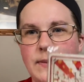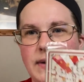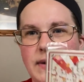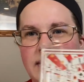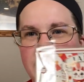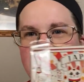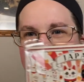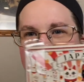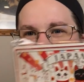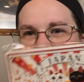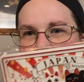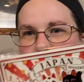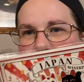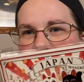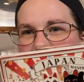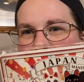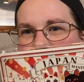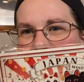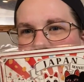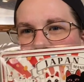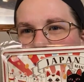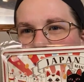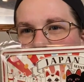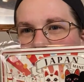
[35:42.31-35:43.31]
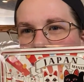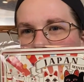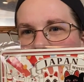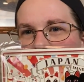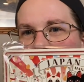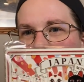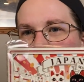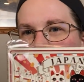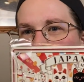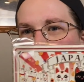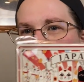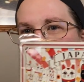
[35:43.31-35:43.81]
This Maneki
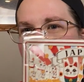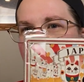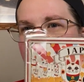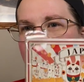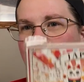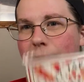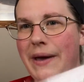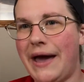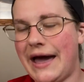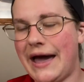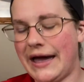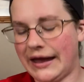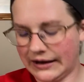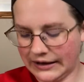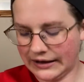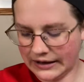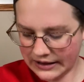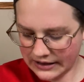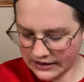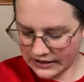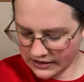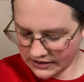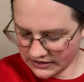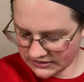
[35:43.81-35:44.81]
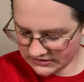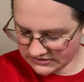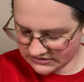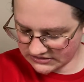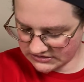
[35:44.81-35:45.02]
Neko magnet,